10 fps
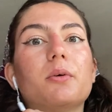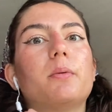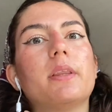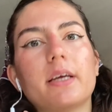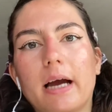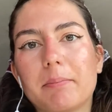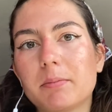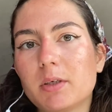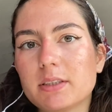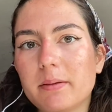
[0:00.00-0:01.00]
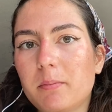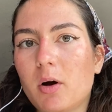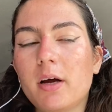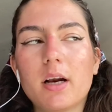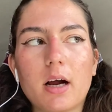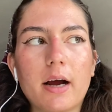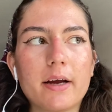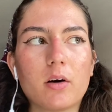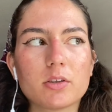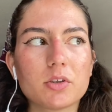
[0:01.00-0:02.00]
with the Kaplan books I bought,
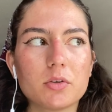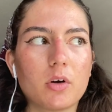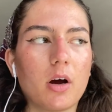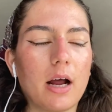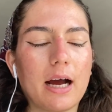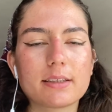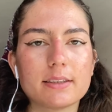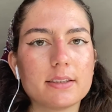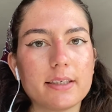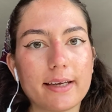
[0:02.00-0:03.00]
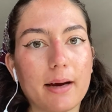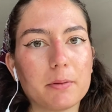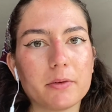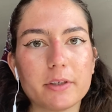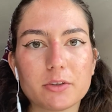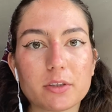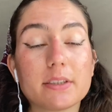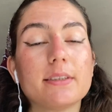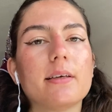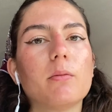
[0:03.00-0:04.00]
I also got access to Kaplan
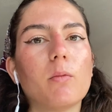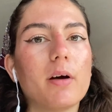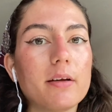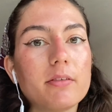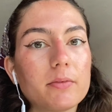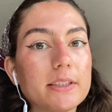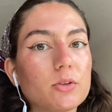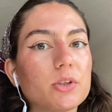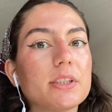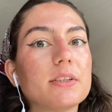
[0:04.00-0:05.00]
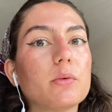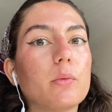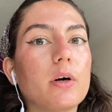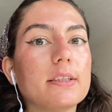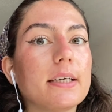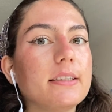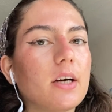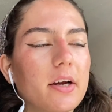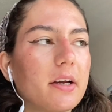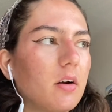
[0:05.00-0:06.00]
resources, and one of the resources was a
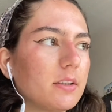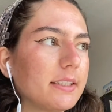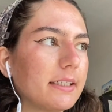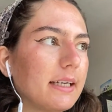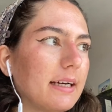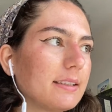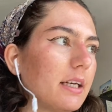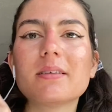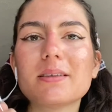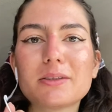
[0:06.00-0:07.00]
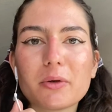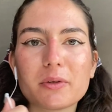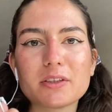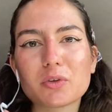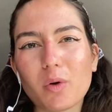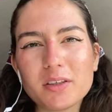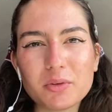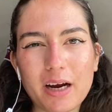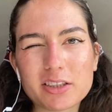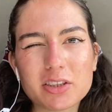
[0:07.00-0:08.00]
diagnostic test. So the scores were
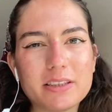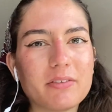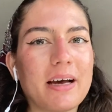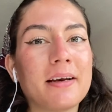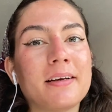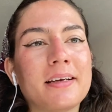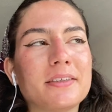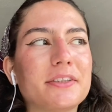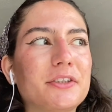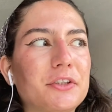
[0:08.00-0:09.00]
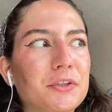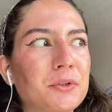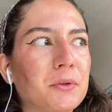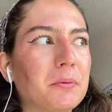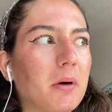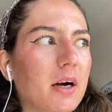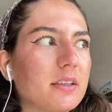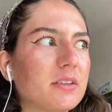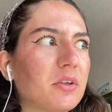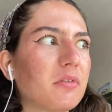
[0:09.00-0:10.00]
actually divided into 2
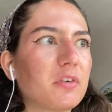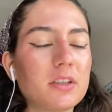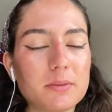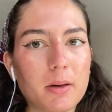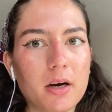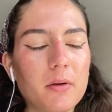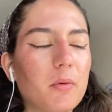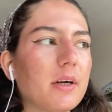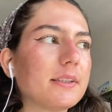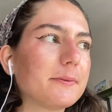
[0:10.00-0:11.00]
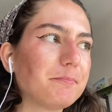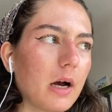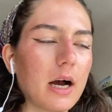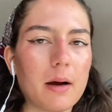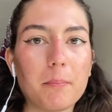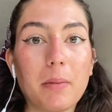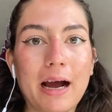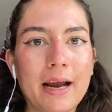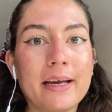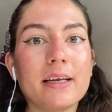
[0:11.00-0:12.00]
parts. So the first part was
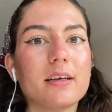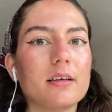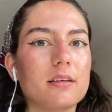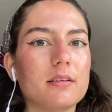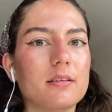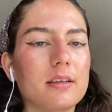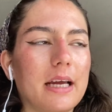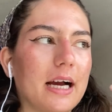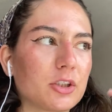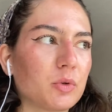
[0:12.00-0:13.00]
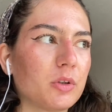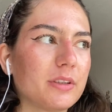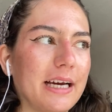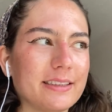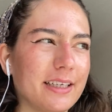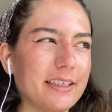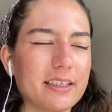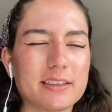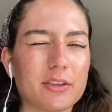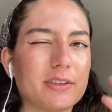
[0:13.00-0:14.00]
by the actual test I did,
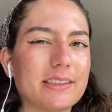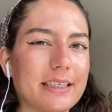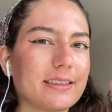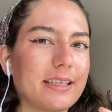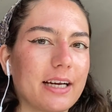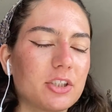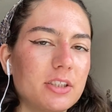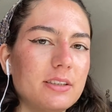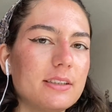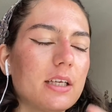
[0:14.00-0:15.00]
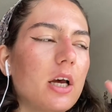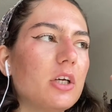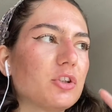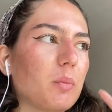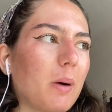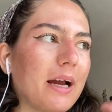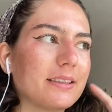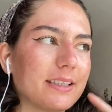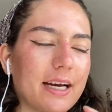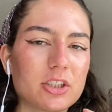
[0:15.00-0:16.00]
because there were 6 sections. So by
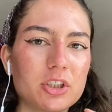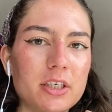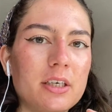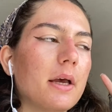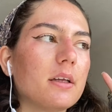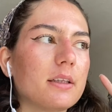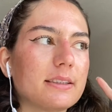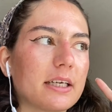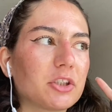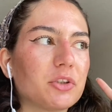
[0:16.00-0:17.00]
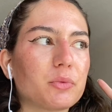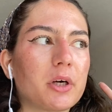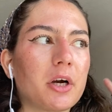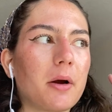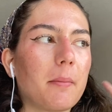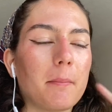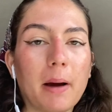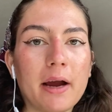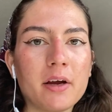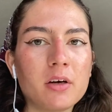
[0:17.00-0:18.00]
section, the sections were
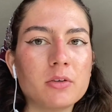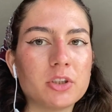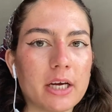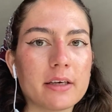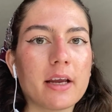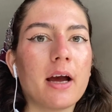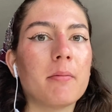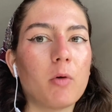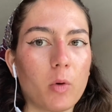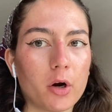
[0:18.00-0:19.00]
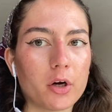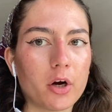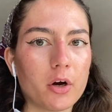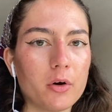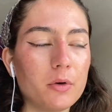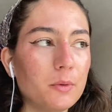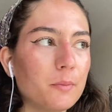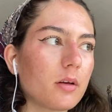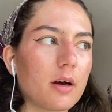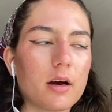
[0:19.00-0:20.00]
bio, gen chem, orgo,
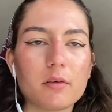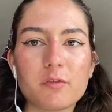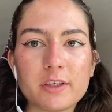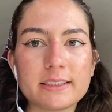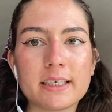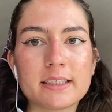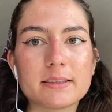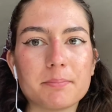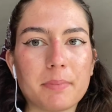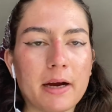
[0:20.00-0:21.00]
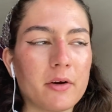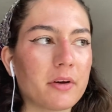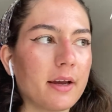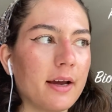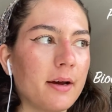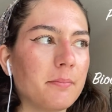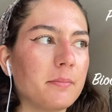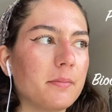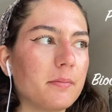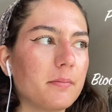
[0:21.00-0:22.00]
physics,
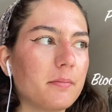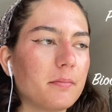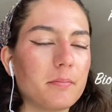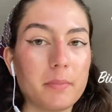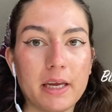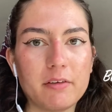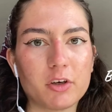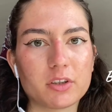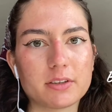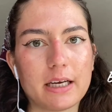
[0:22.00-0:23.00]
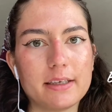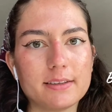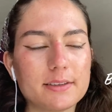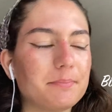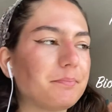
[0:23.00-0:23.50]
biochem, behavioral science.